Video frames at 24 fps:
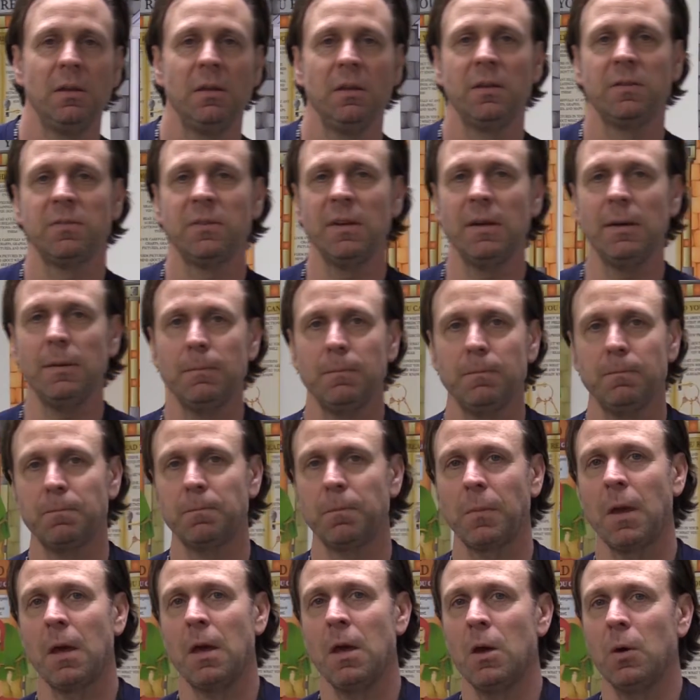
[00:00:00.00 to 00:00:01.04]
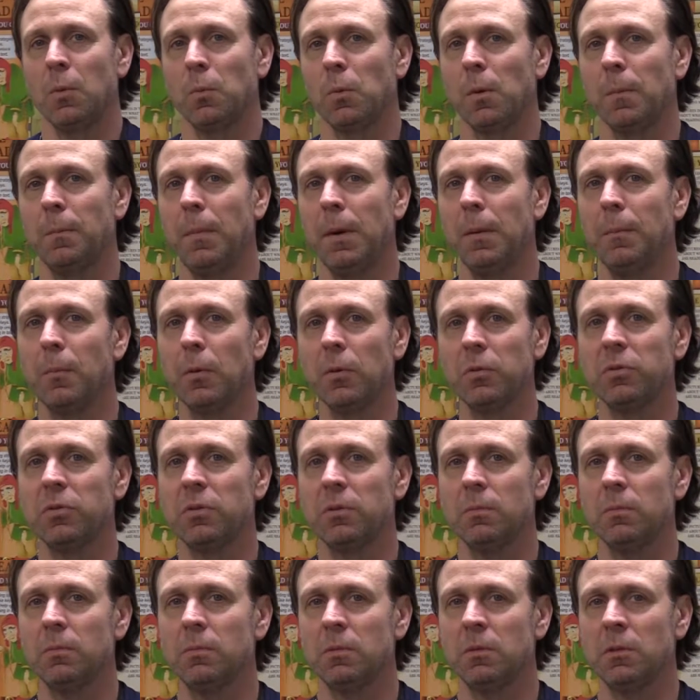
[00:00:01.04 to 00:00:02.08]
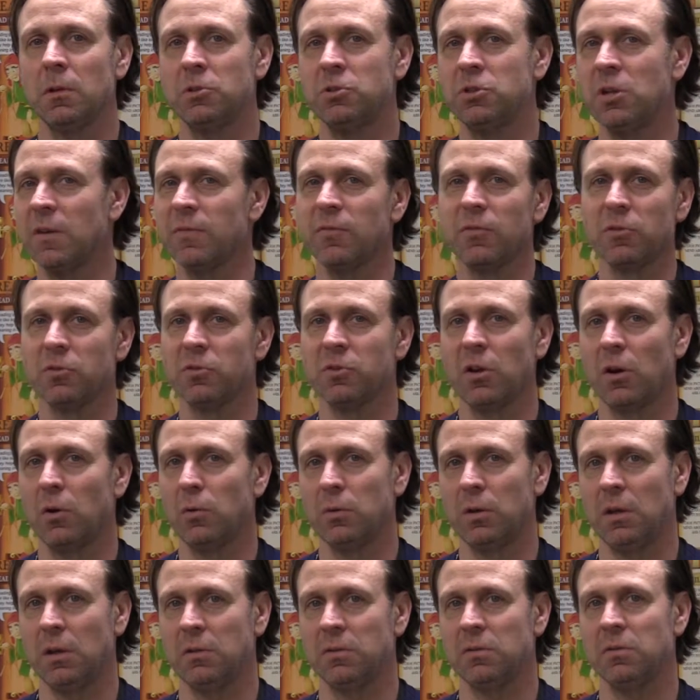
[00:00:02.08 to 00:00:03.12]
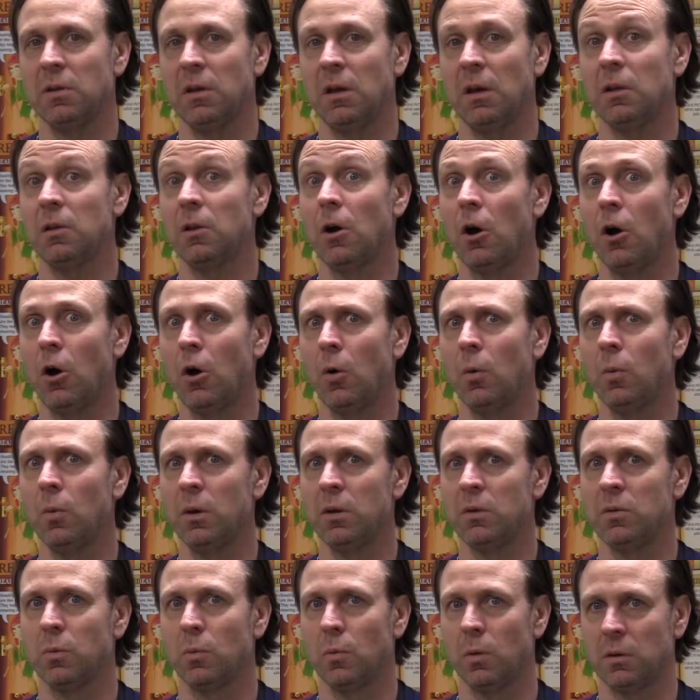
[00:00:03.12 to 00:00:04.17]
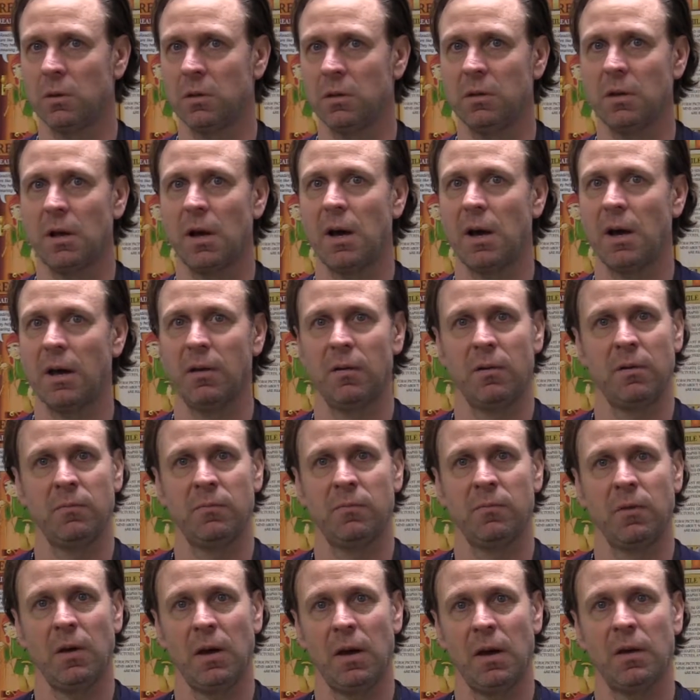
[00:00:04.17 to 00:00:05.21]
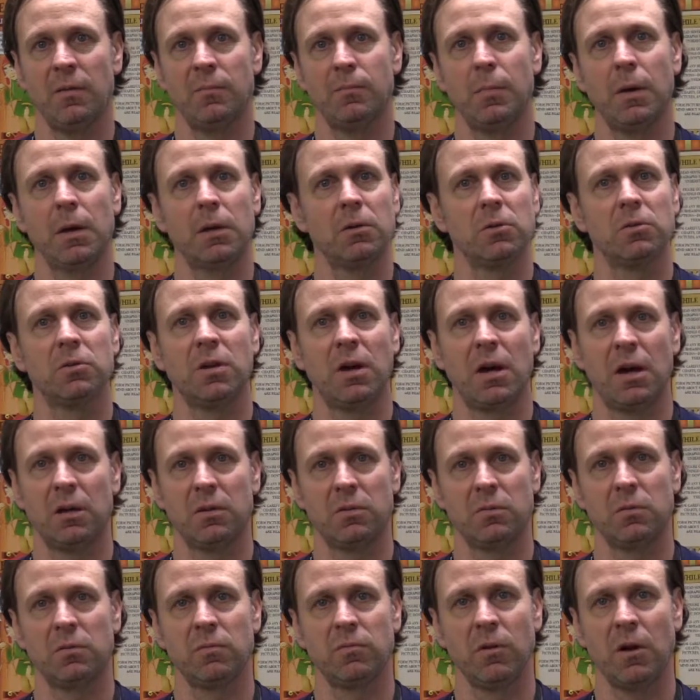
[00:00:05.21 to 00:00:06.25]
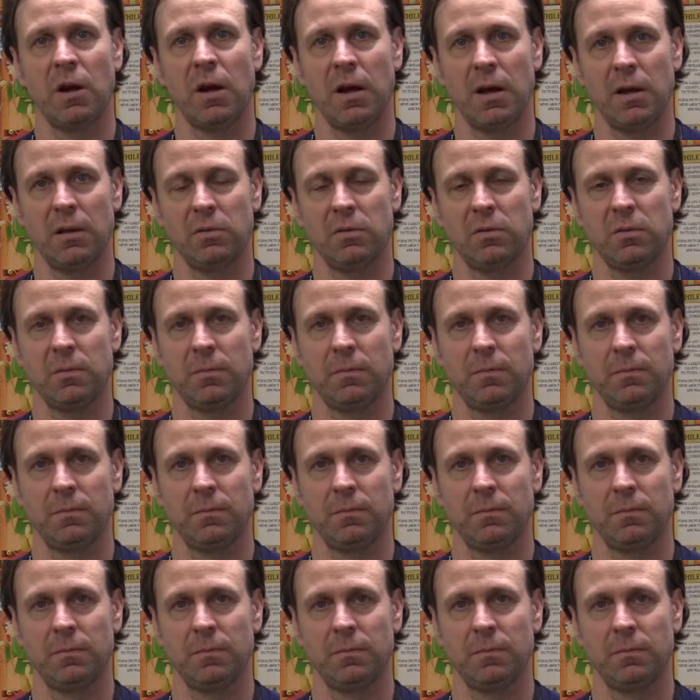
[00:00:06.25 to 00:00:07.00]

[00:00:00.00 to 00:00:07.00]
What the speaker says: You see, remember, the Jeffersonians had always wanted to have better ties with France.